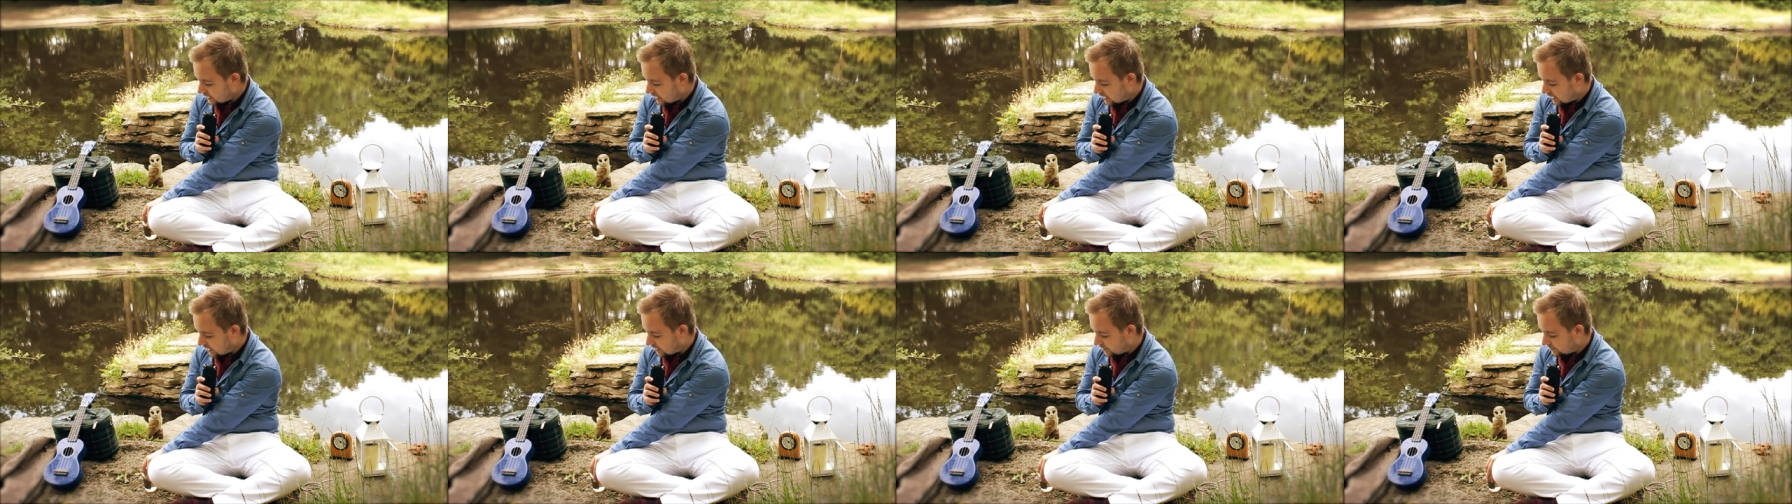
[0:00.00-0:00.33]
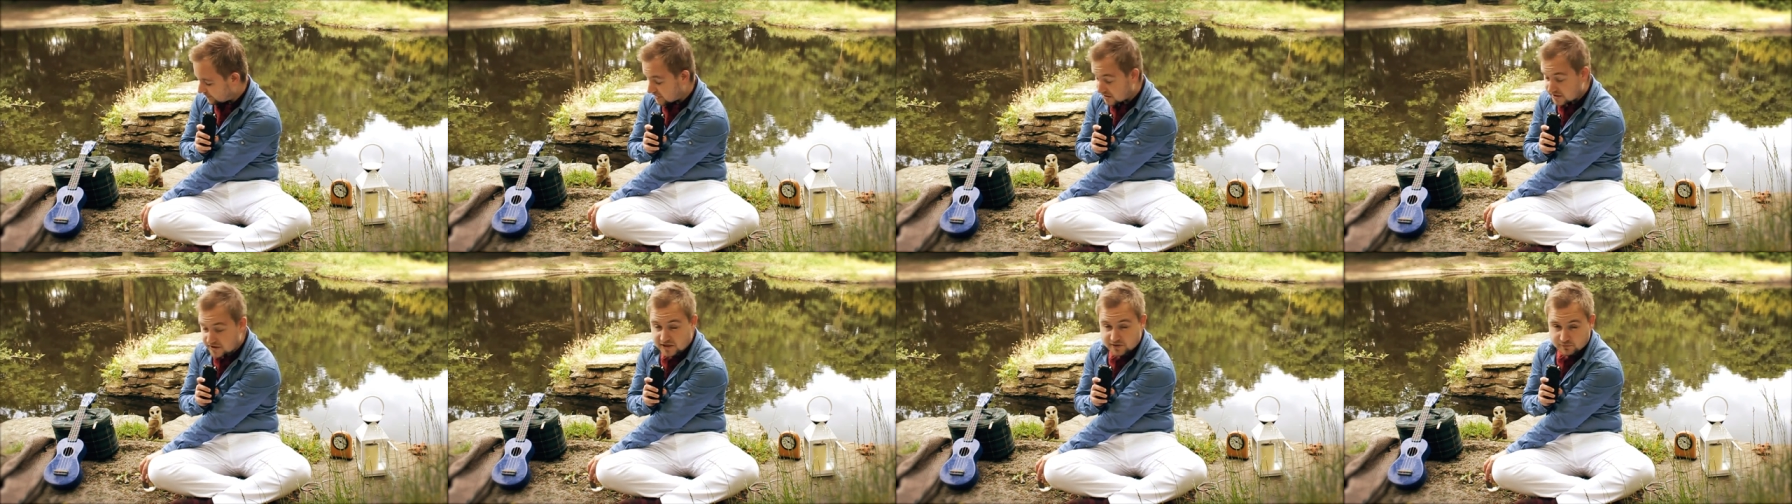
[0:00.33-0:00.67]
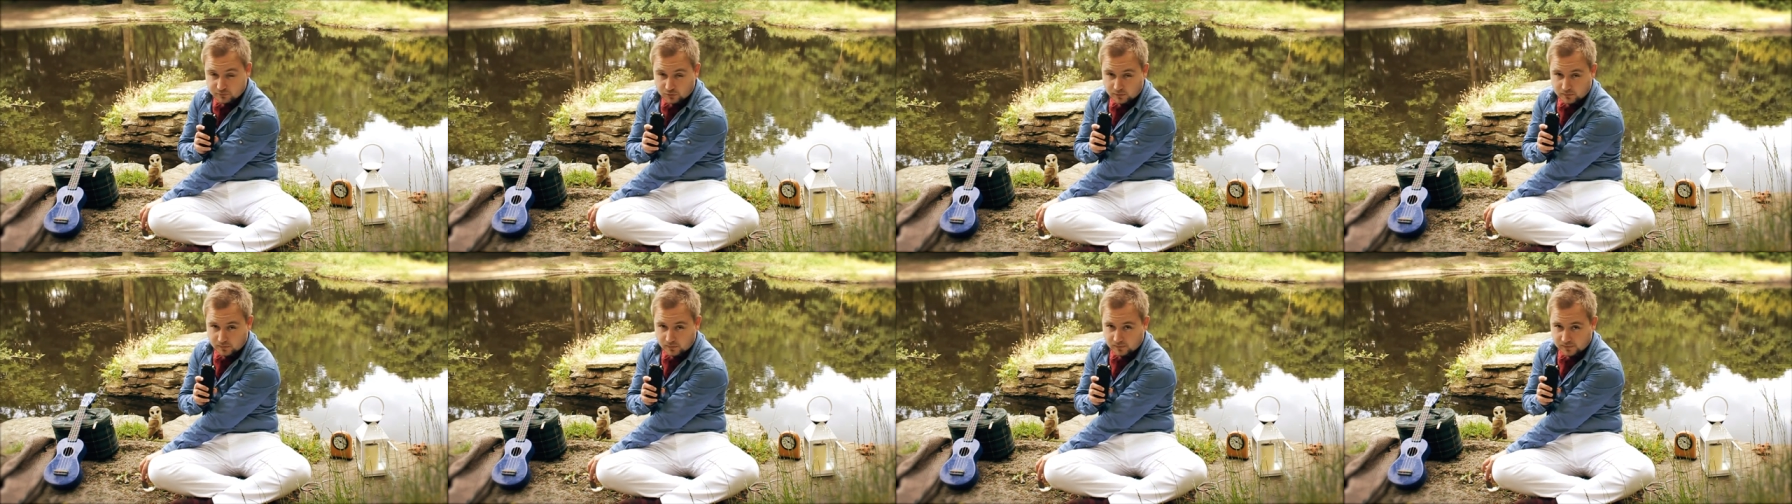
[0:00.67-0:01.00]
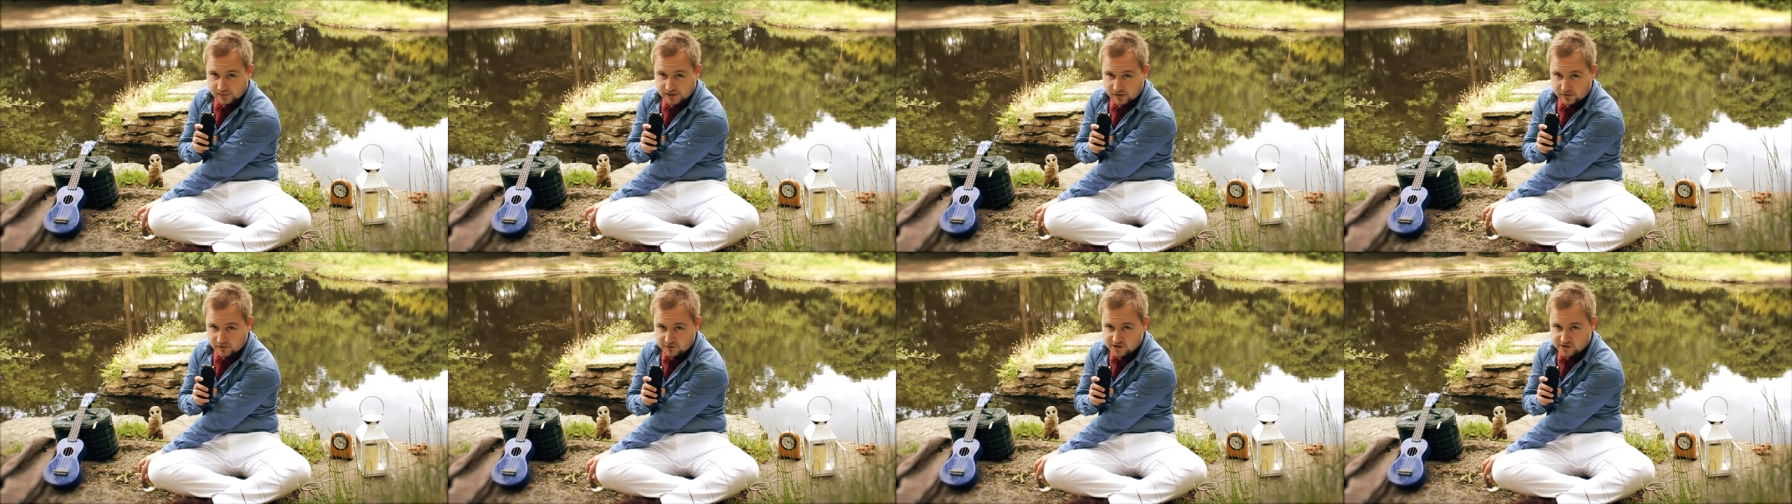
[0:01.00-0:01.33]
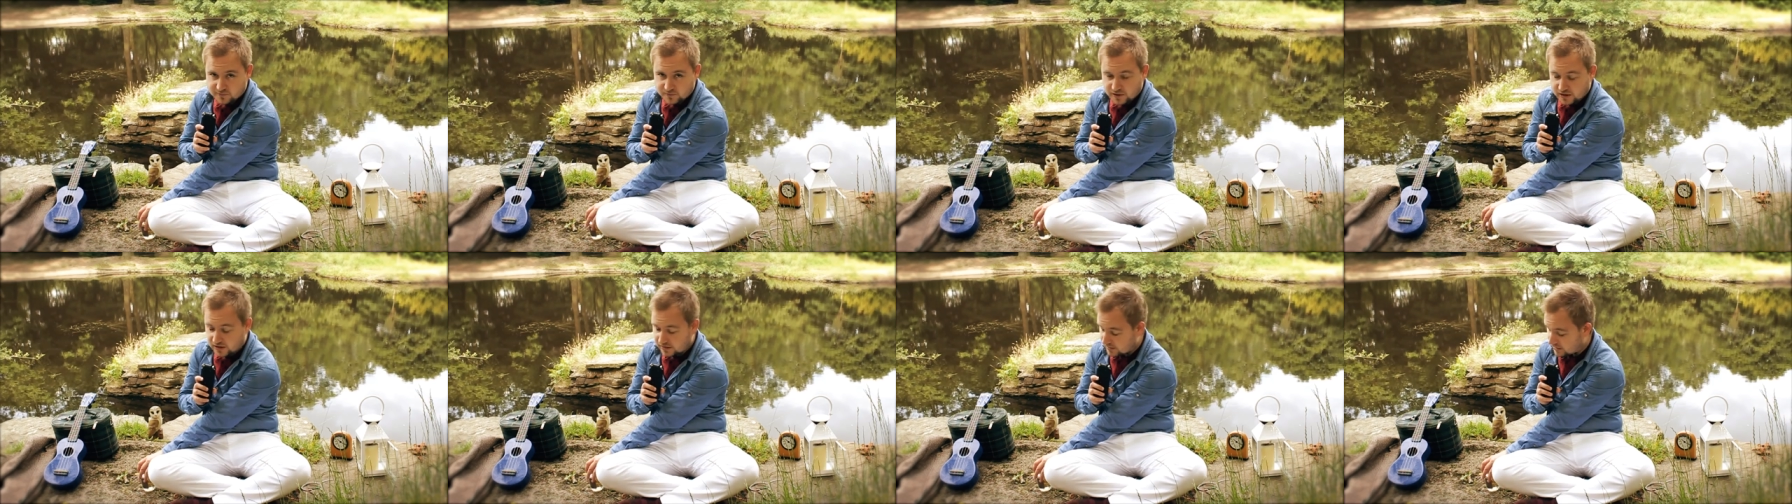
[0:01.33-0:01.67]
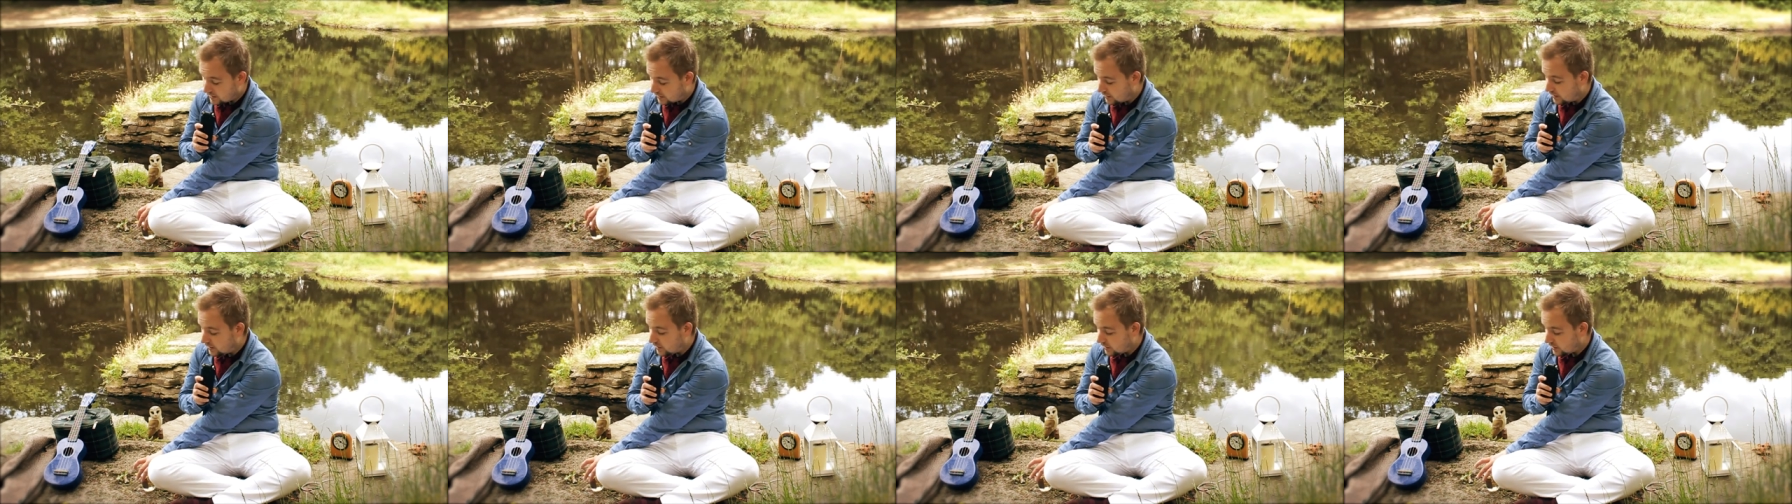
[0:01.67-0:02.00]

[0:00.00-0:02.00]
Um, this is probably going to be a,